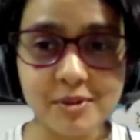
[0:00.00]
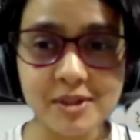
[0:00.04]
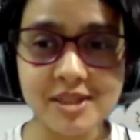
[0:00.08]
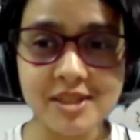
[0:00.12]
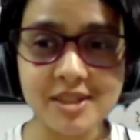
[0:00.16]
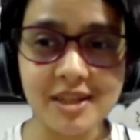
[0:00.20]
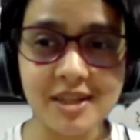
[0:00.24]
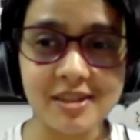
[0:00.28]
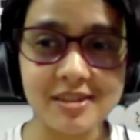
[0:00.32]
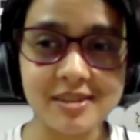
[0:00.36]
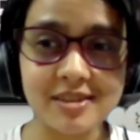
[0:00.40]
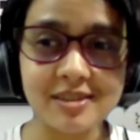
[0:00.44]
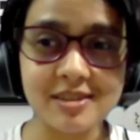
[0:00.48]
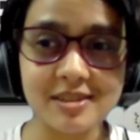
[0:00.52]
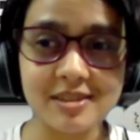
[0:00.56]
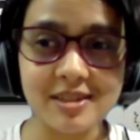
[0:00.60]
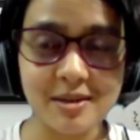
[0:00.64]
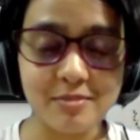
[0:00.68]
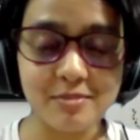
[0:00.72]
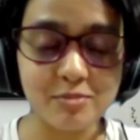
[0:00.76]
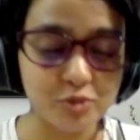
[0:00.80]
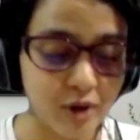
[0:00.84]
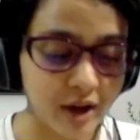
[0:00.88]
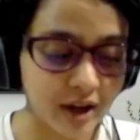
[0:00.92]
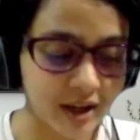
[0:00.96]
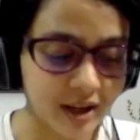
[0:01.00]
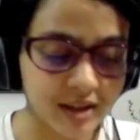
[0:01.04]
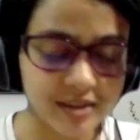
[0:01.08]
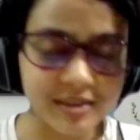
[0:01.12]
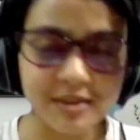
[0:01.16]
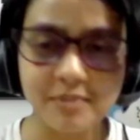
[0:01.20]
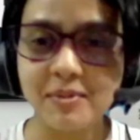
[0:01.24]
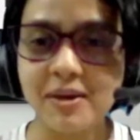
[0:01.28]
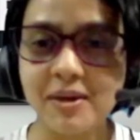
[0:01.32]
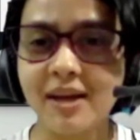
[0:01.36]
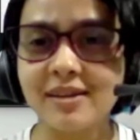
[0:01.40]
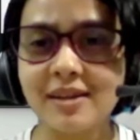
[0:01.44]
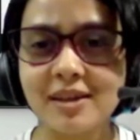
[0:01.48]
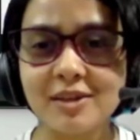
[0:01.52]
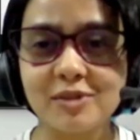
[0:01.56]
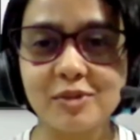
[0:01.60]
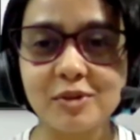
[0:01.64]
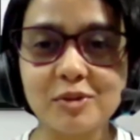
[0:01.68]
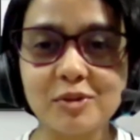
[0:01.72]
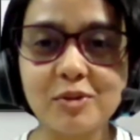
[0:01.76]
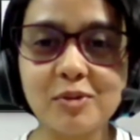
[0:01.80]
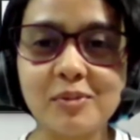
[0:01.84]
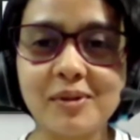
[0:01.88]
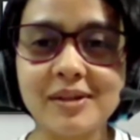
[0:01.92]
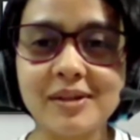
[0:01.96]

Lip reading: which changed its name to Academy, and I don't know